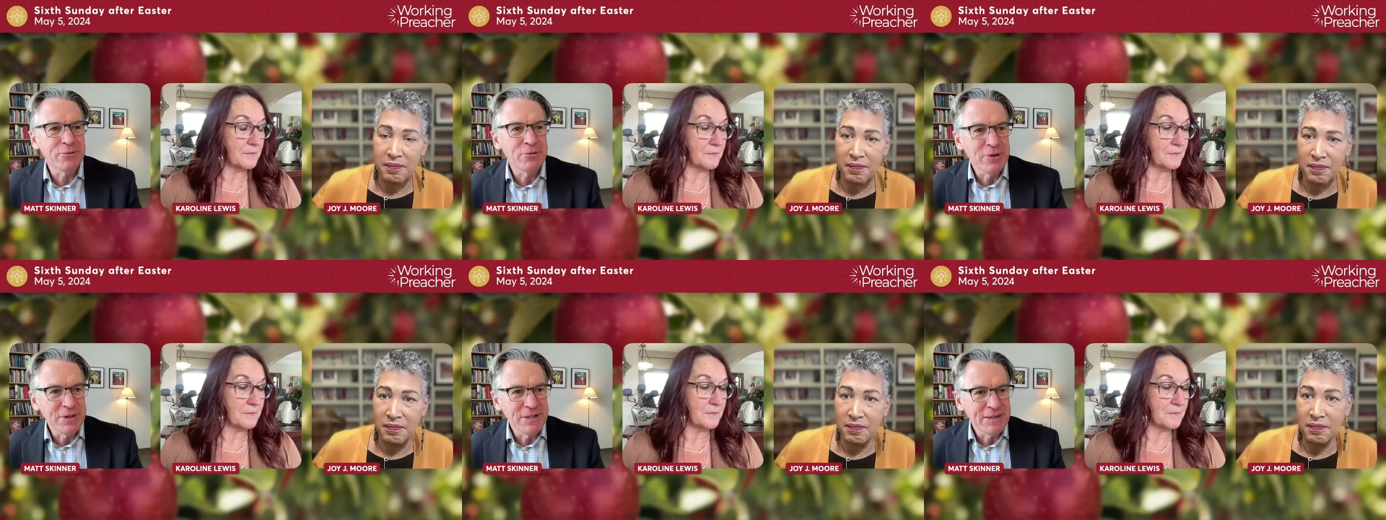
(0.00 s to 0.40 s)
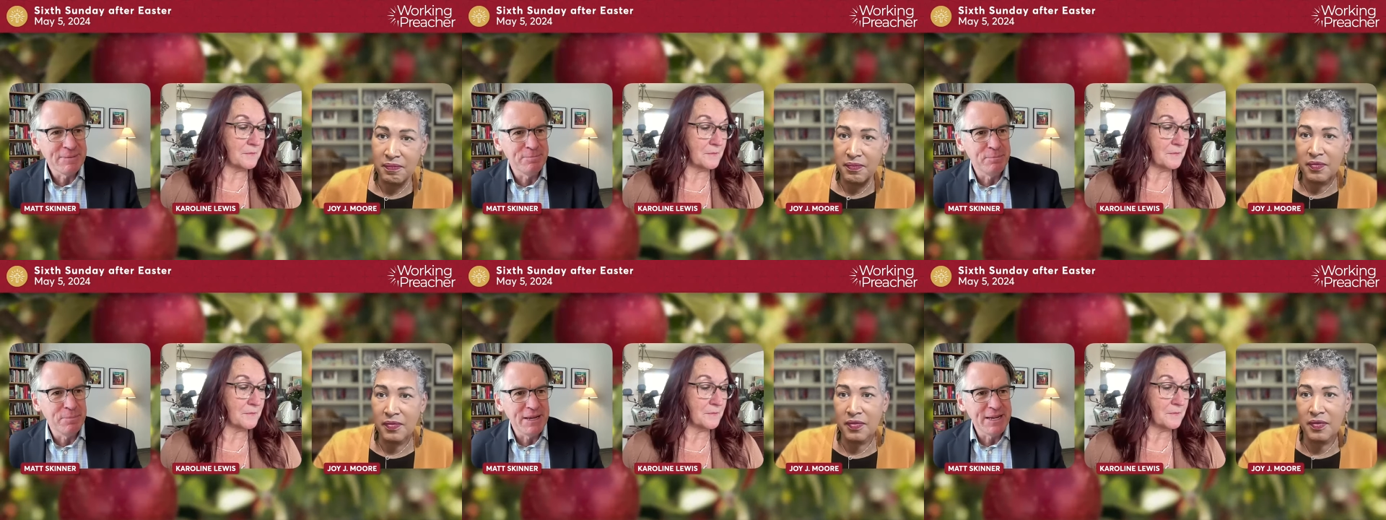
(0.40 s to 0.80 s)
Speaker 1: really
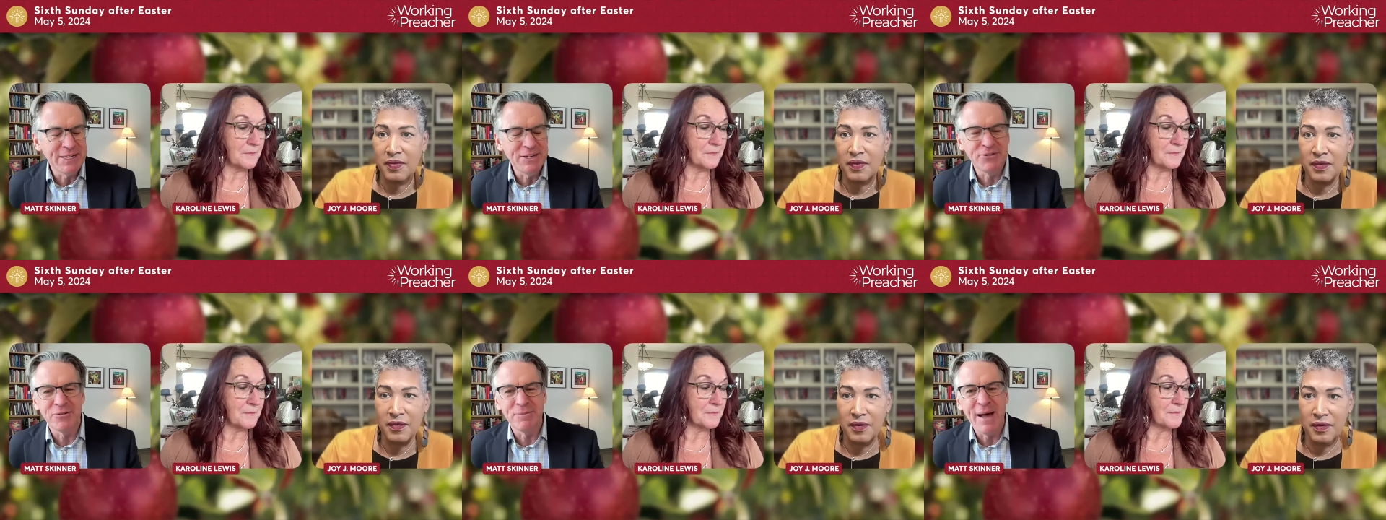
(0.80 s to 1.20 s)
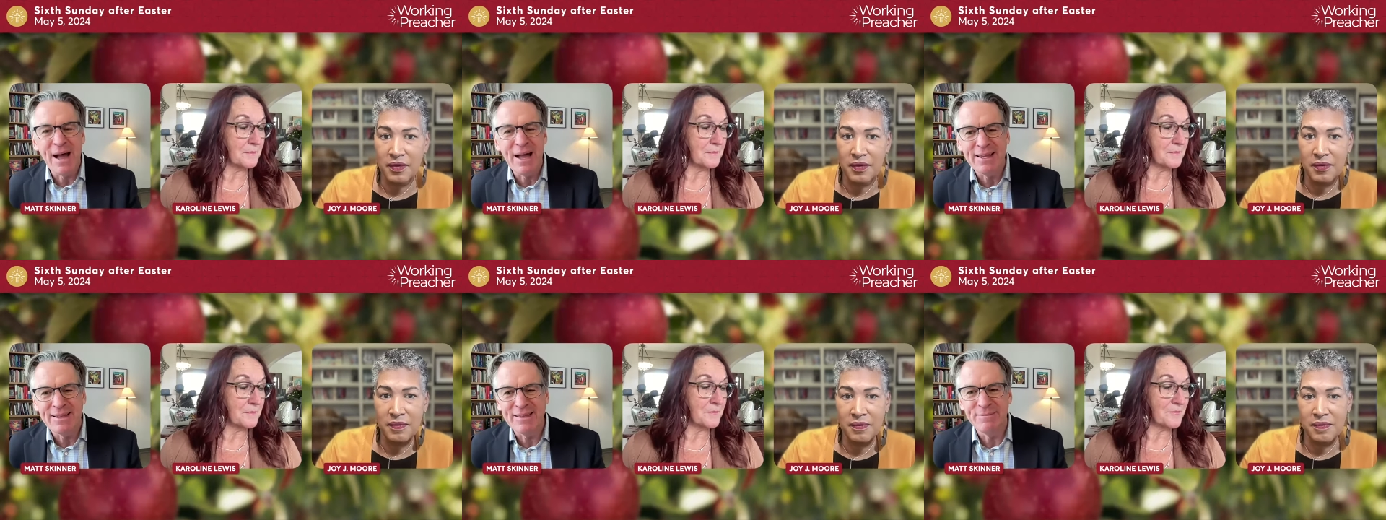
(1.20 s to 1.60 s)
big and
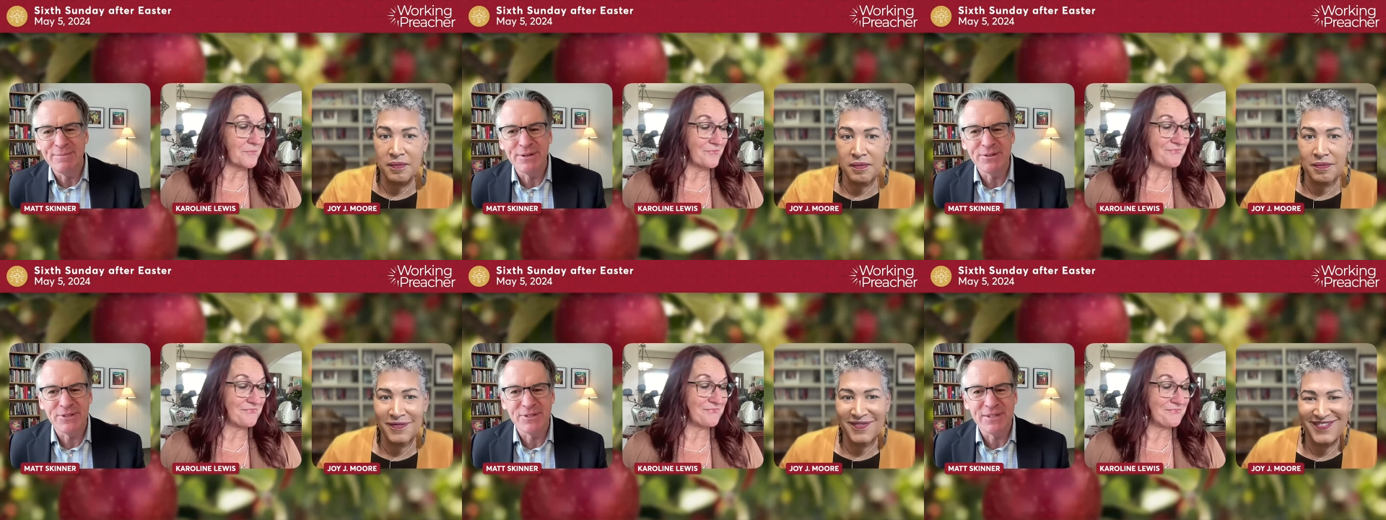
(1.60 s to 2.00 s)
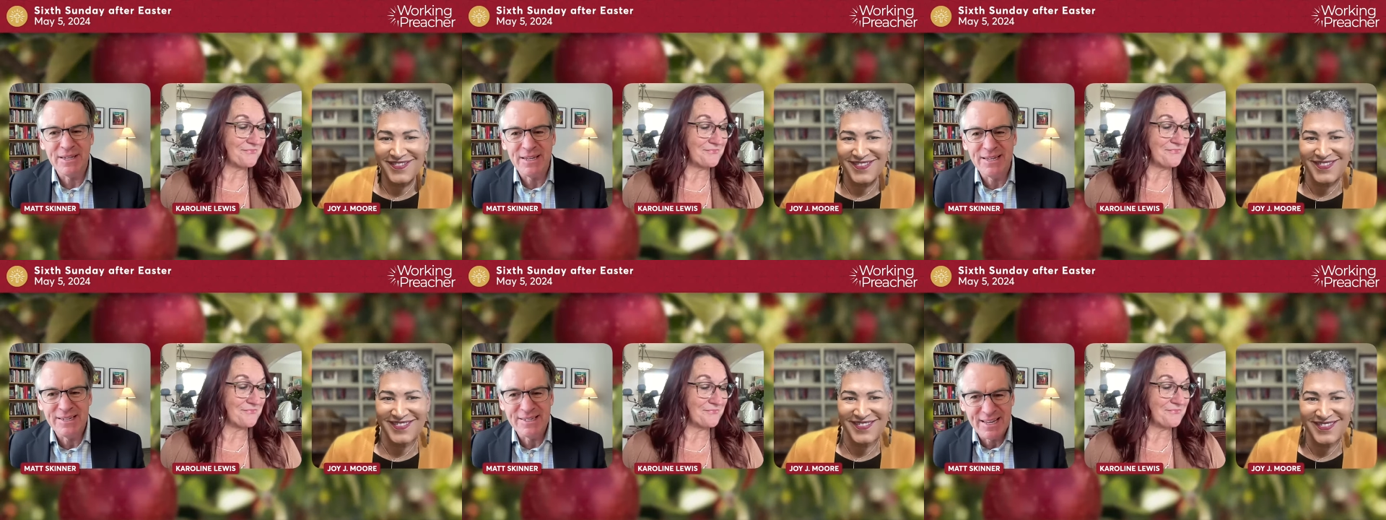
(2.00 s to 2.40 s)
dramatic. That must
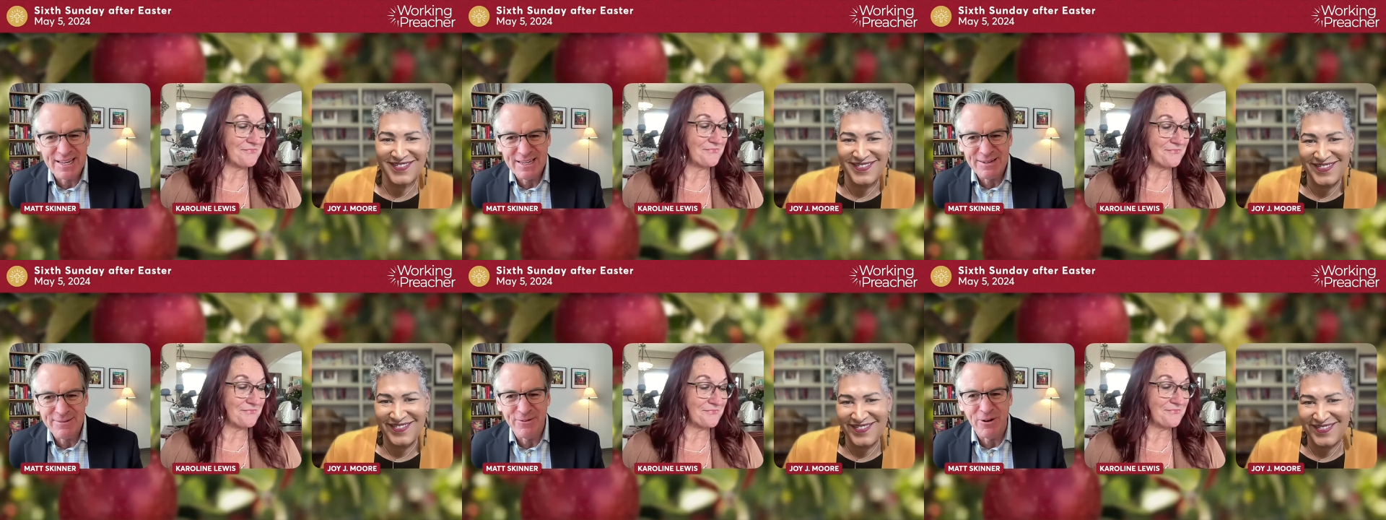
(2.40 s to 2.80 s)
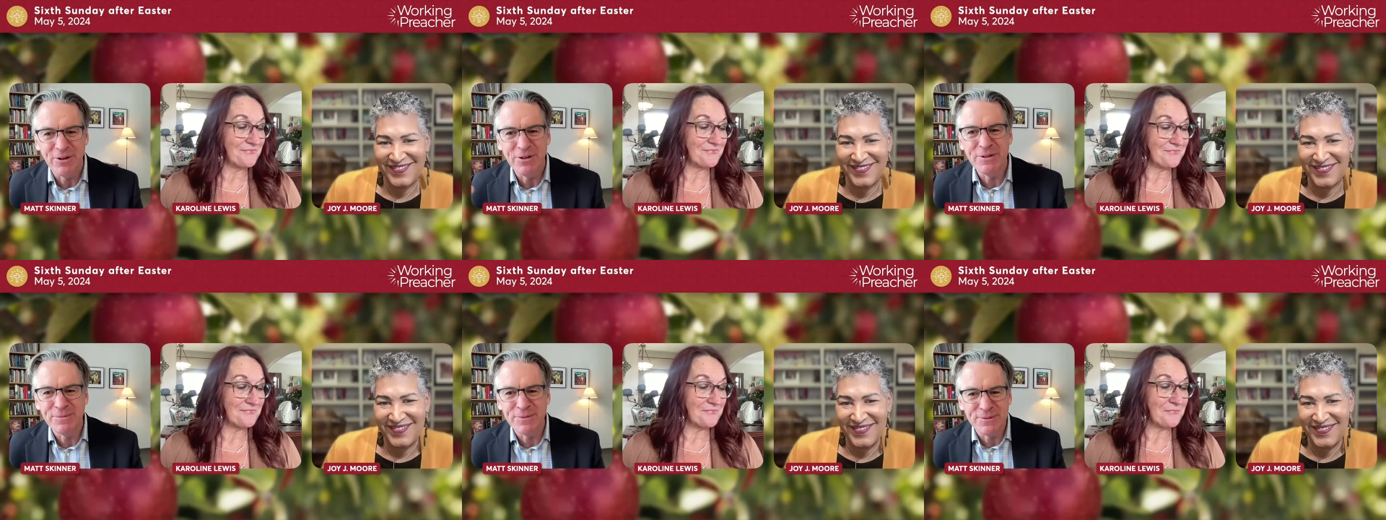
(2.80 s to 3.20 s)
contain
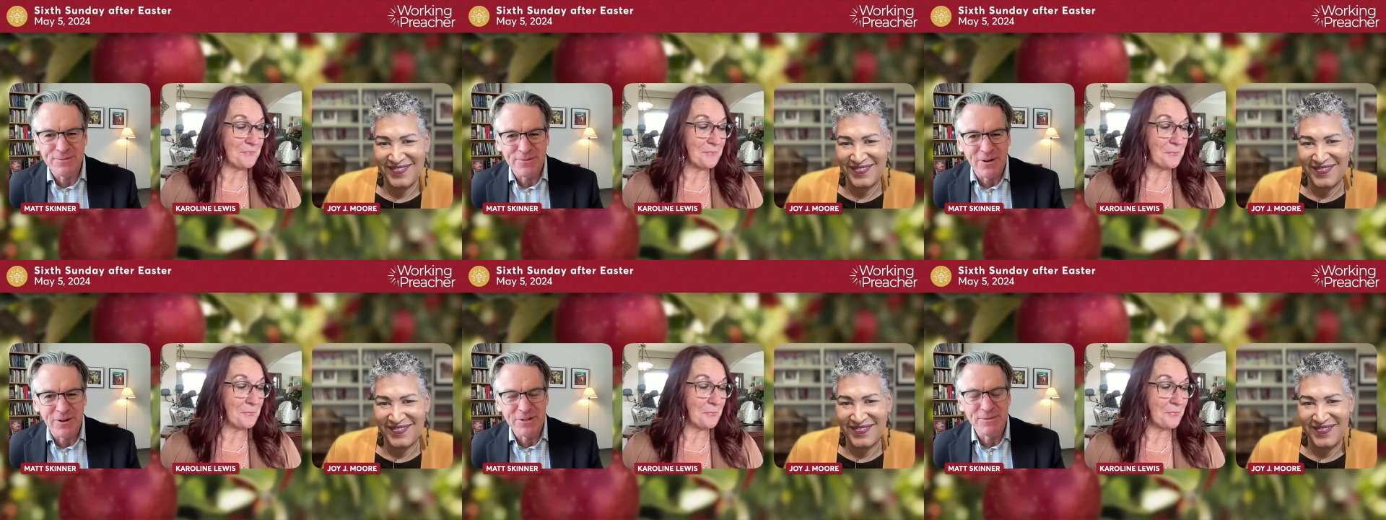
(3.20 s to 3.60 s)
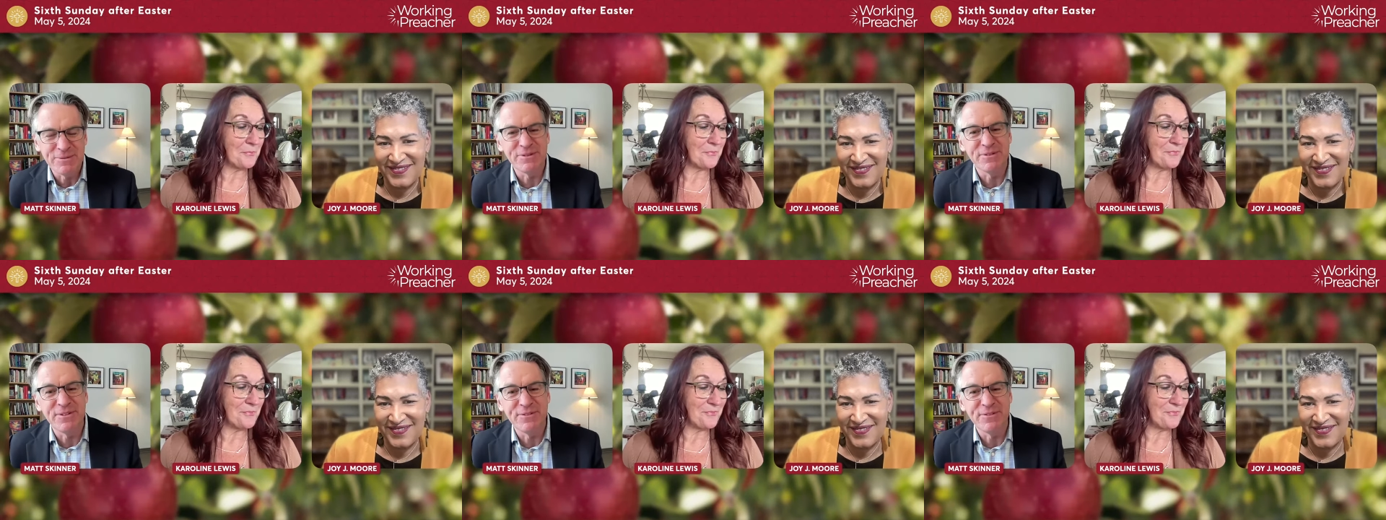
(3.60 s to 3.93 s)
volumes and volumes of